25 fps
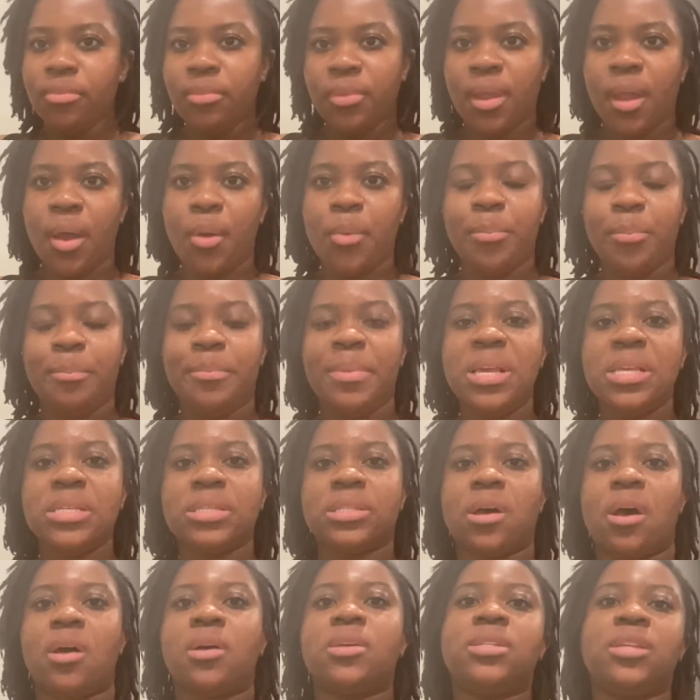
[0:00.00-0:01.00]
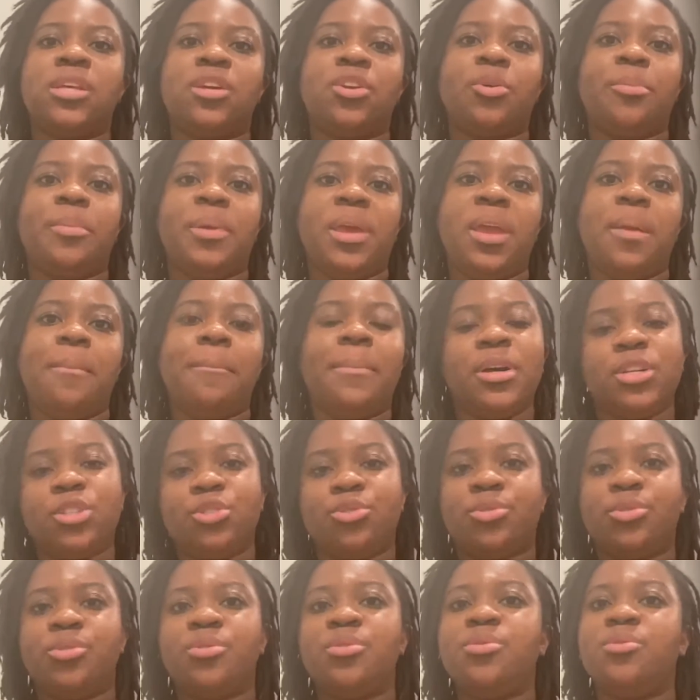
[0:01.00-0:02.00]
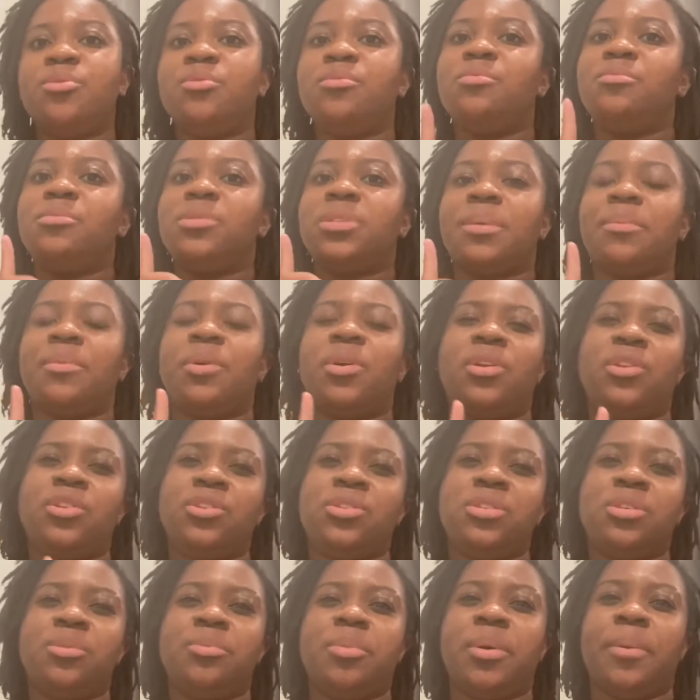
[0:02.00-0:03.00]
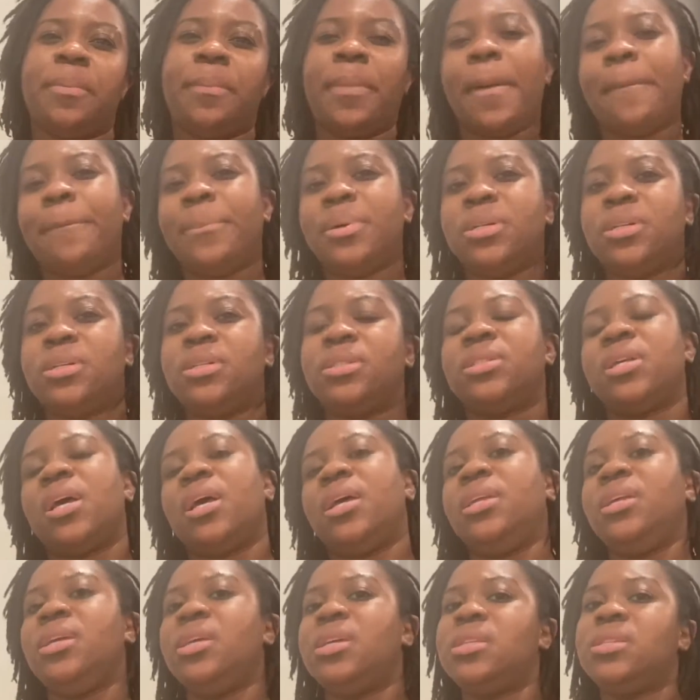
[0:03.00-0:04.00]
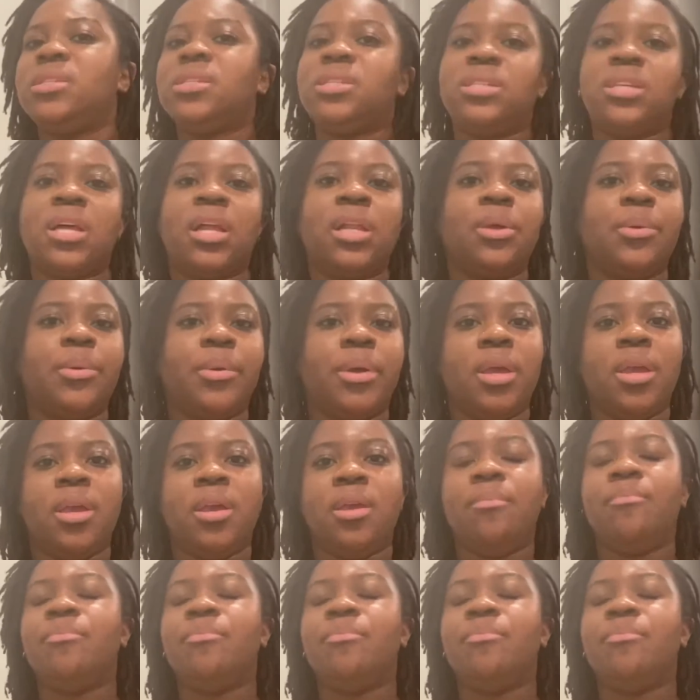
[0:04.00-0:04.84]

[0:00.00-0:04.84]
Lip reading: meat sauce it'll be mushrooms. I'm going to put peppers, onions, celery,